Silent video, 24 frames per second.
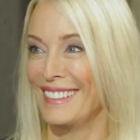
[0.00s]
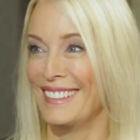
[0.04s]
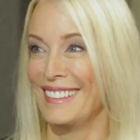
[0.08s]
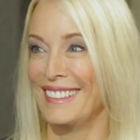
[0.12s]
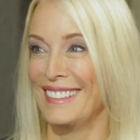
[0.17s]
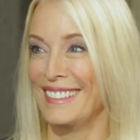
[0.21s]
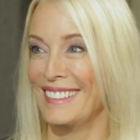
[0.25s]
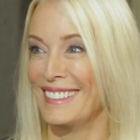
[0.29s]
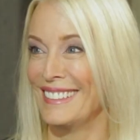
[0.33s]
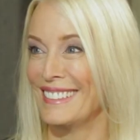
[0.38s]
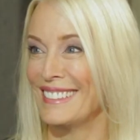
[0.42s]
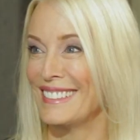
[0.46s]
It
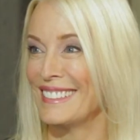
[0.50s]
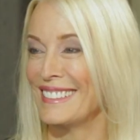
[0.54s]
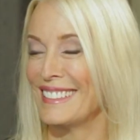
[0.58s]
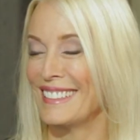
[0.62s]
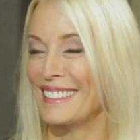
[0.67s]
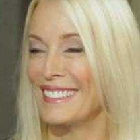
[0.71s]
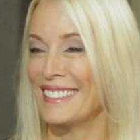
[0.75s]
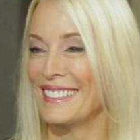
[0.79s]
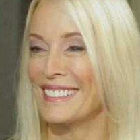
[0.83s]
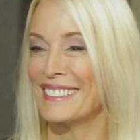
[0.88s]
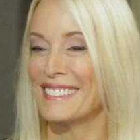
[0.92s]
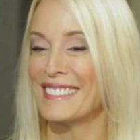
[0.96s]
is,
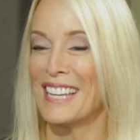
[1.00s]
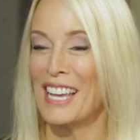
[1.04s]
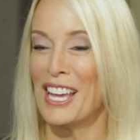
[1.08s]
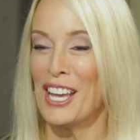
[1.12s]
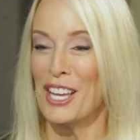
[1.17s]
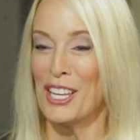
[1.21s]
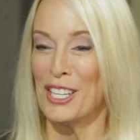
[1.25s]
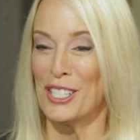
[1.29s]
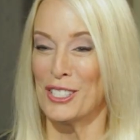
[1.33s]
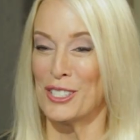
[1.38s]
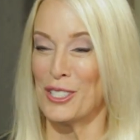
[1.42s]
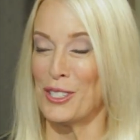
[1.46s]
it is.
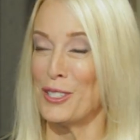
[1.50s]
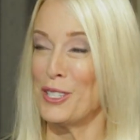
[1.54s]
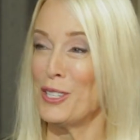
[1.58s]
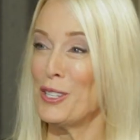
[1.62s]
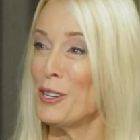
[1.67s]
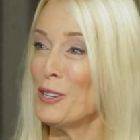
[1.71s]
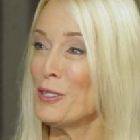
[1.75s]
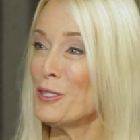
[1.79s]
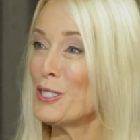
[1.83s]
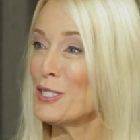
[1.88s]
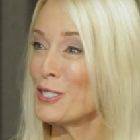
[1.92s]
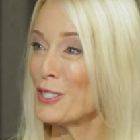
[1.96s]
So
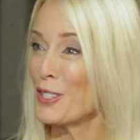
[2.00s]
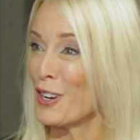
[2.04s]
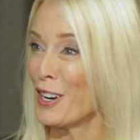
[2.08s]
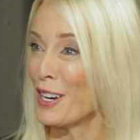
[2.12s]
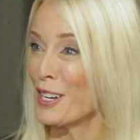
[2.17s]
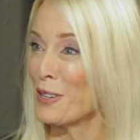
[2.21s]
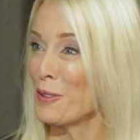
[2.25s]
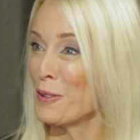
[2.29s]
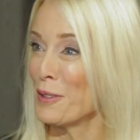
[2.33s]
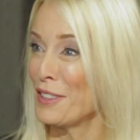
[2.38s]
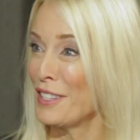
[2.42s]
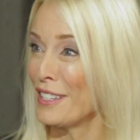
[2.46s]
you
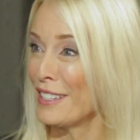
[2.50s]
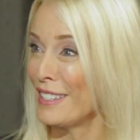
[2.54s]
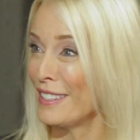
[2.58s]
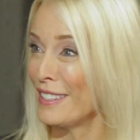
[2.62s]
started with the